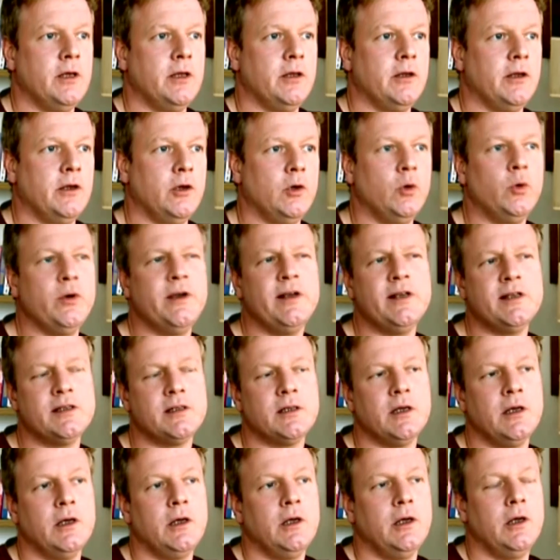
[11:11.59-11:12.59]
they
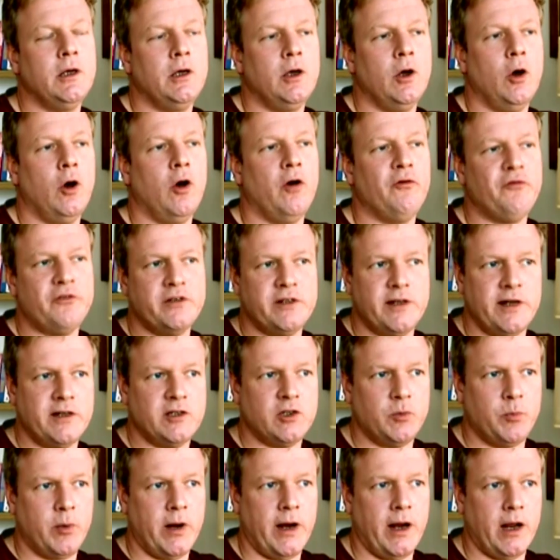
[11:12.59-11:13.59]
always often tend
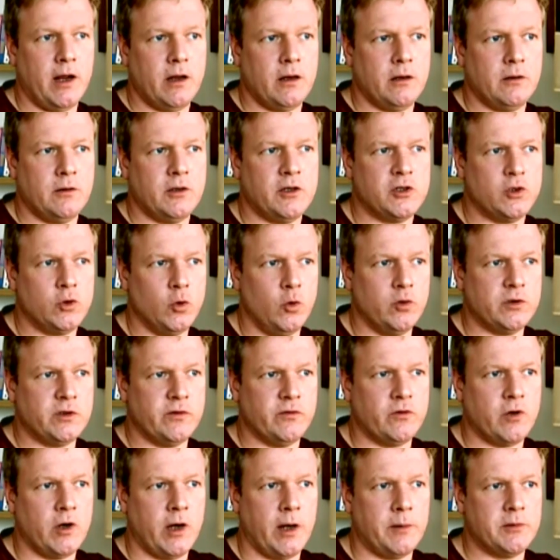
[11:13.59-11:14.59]
to pick the sorts of
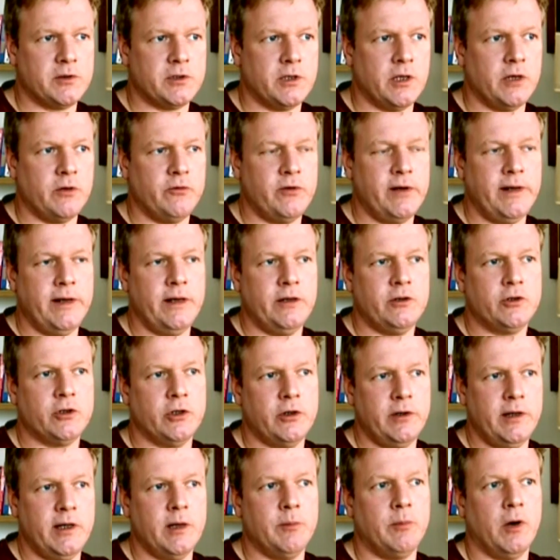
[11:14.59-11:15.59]
crimes that are really
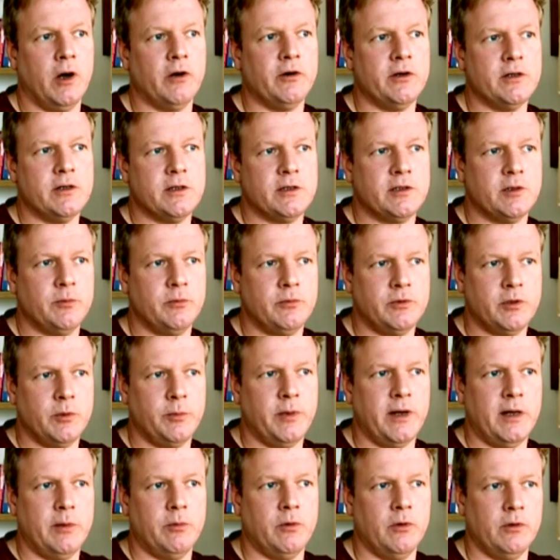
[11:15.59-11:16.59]
truly abhorrent to
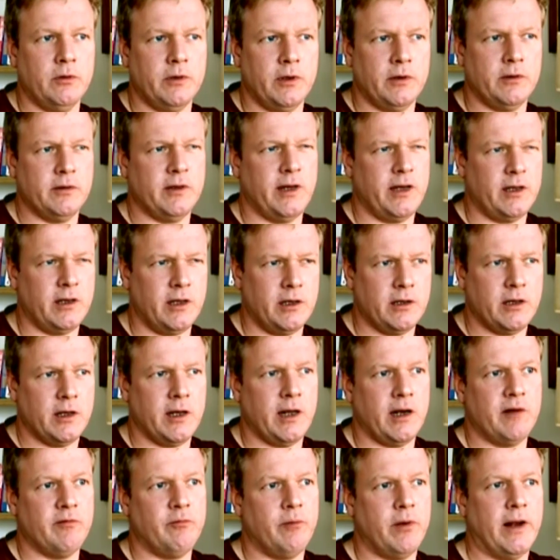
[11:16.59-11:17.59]
people, that
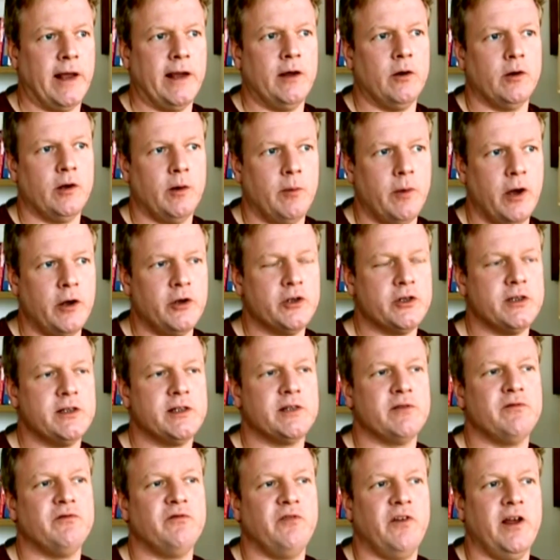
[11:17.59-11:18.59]
kind of play on
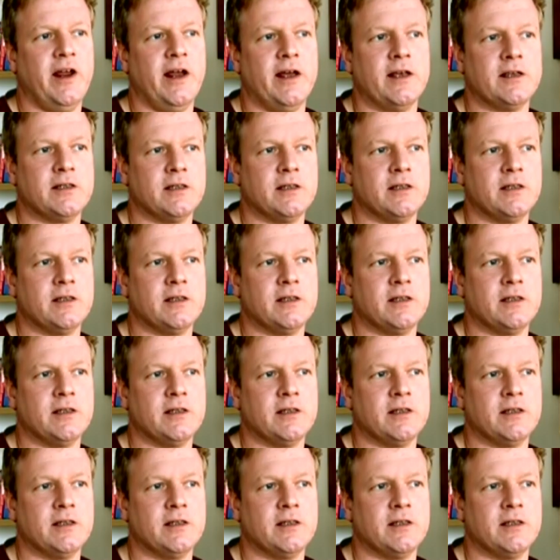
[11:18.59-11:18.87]
emotions and fear.